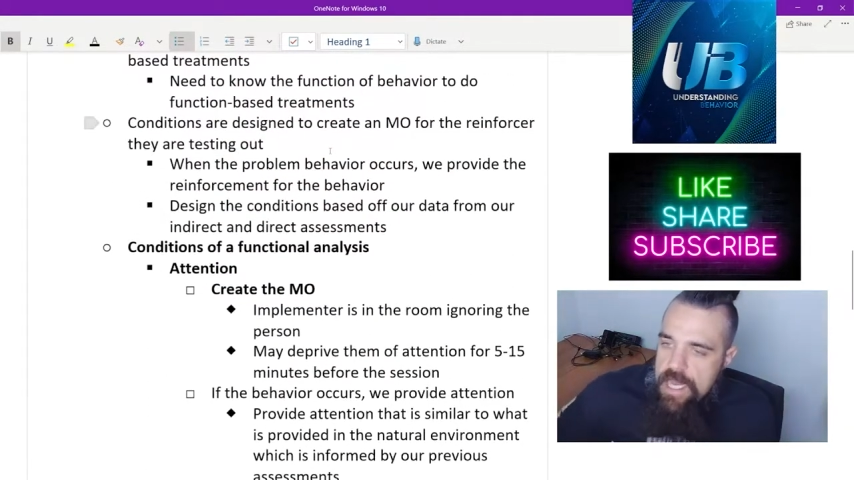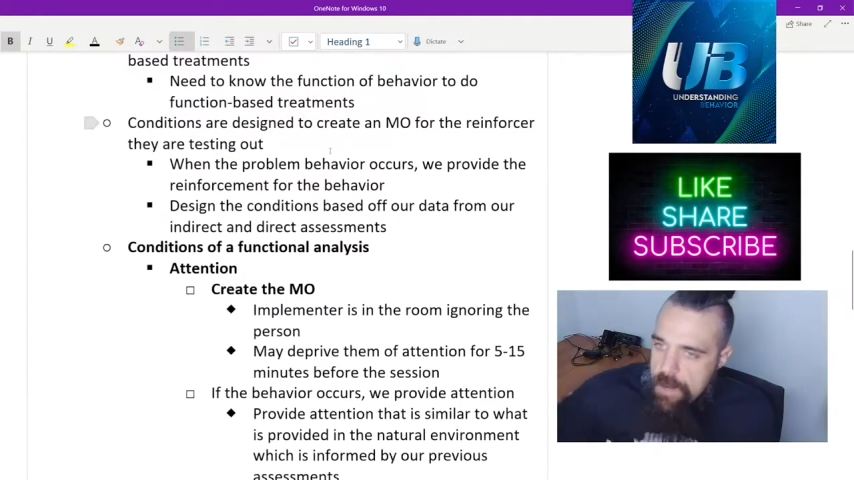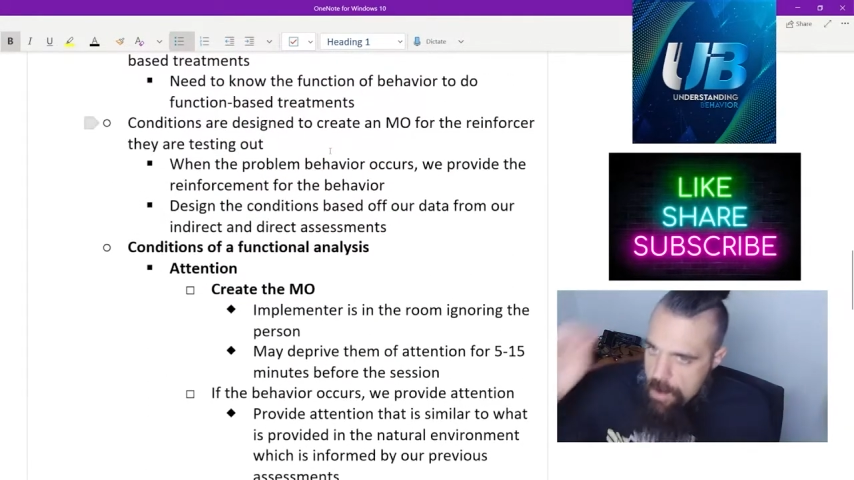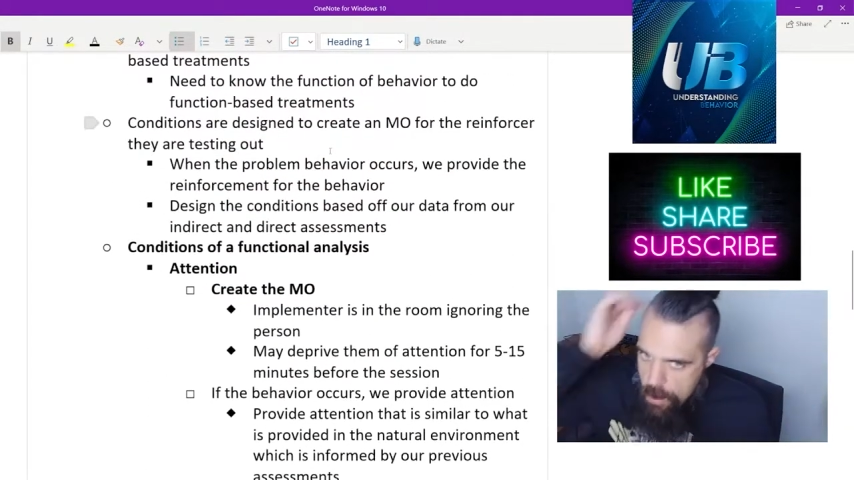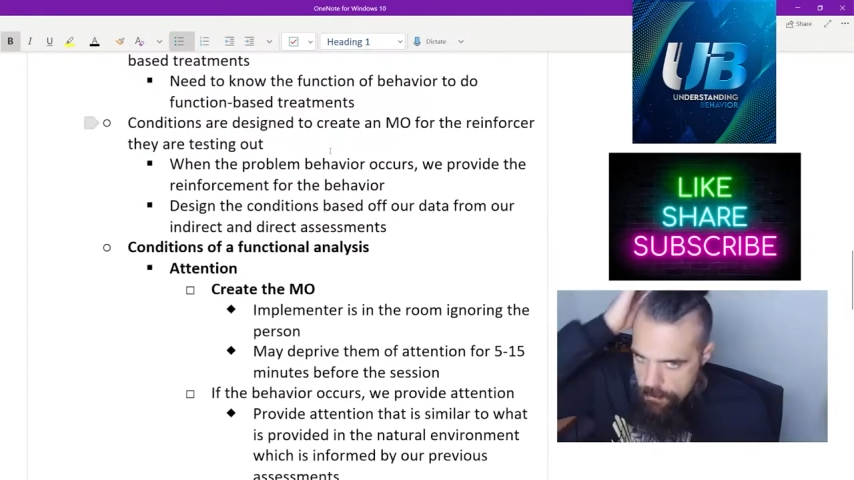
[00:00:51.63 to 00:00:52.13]

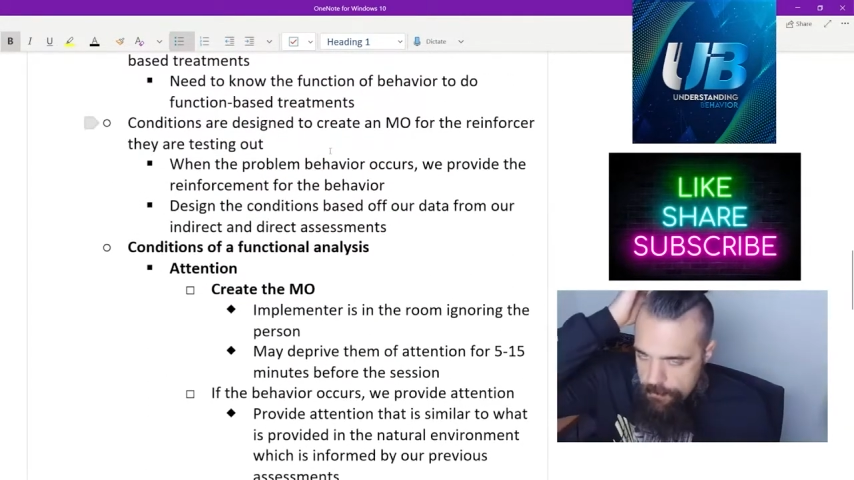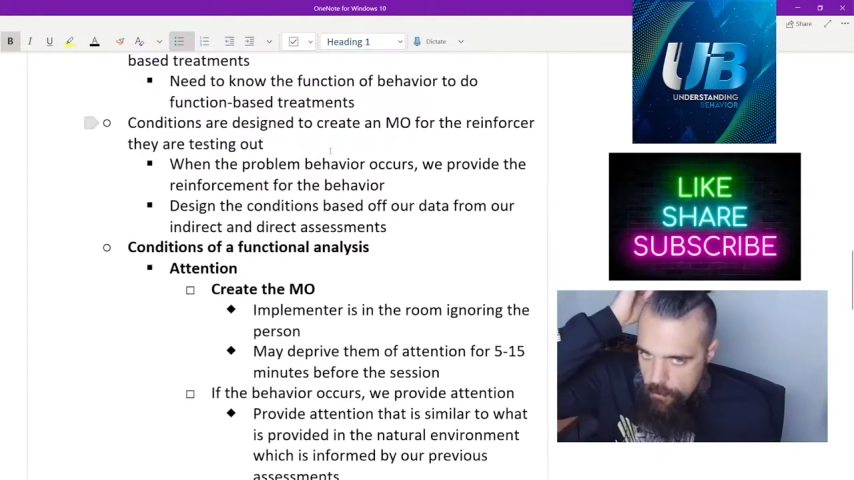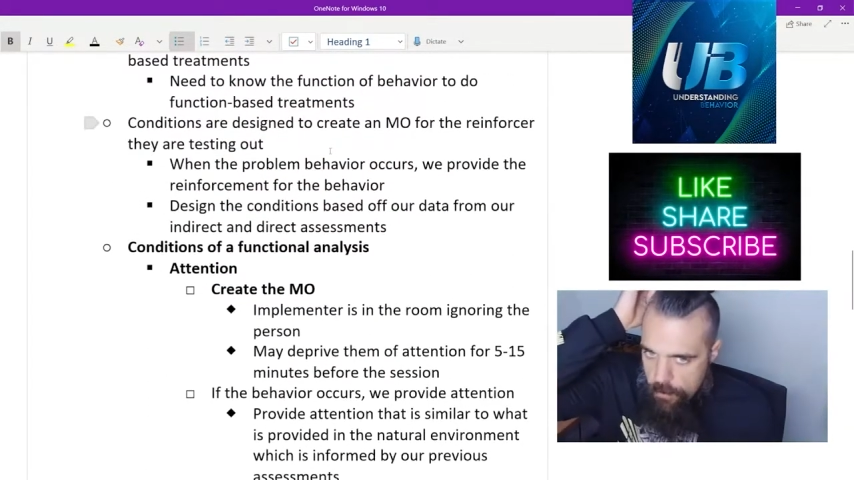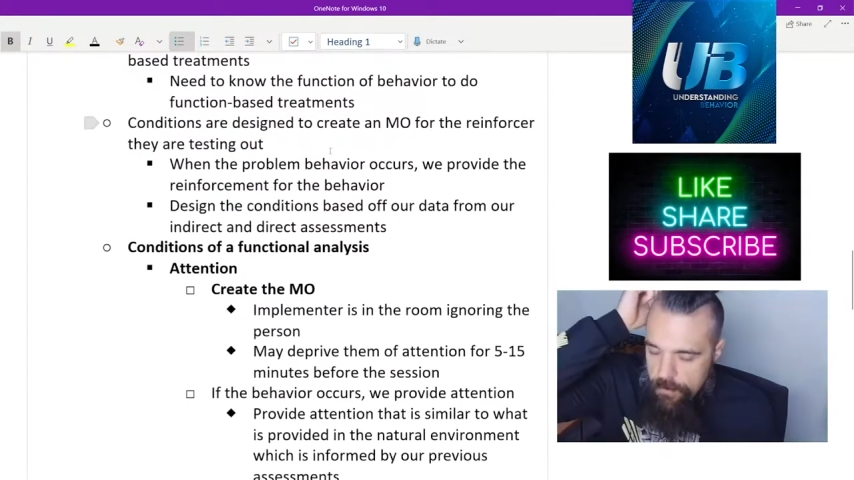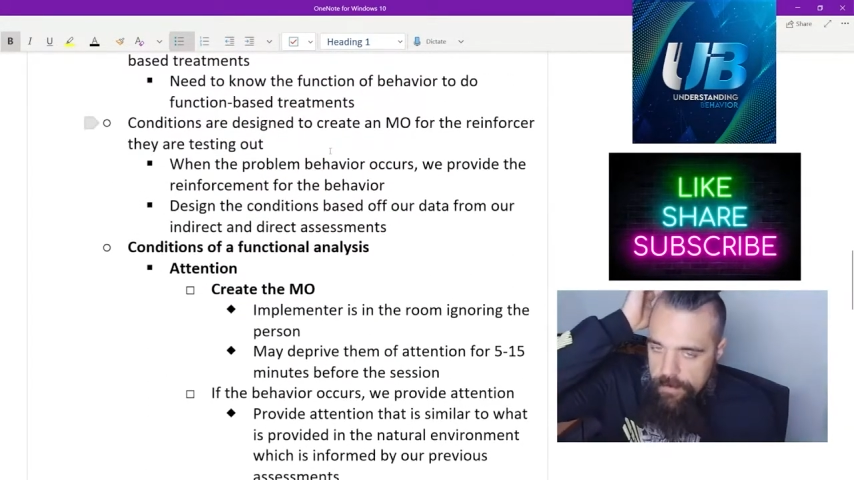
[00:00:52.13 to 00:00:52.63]
an MO
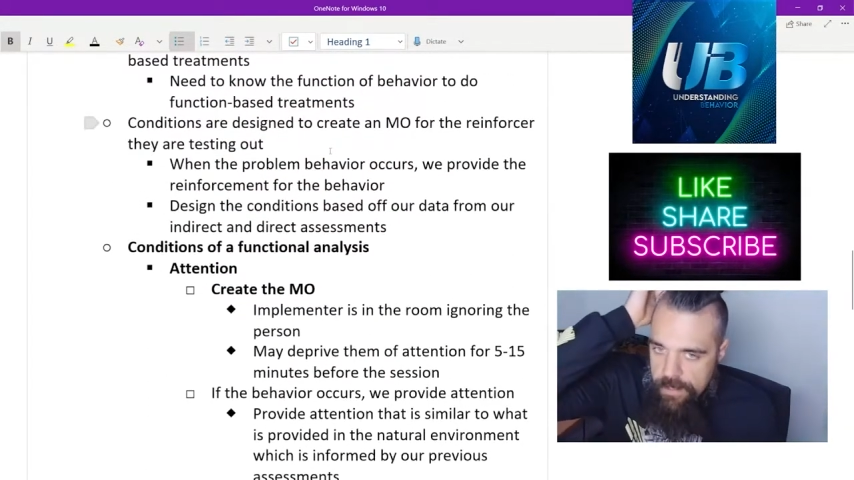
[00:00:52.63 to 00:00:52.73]
for the